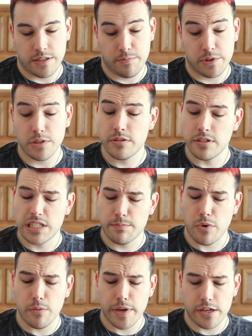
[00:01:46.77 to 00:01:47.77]
is produced in
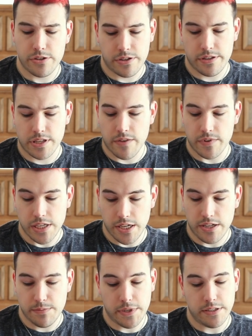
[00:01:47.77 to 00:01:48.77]
small batches, giving
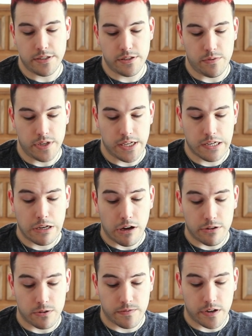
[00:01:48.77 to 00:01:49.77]
each piece its unique
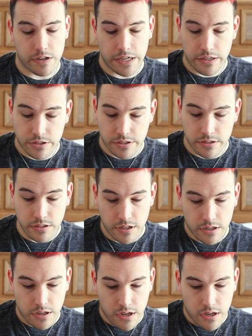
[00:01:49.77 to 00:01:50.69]
color variation.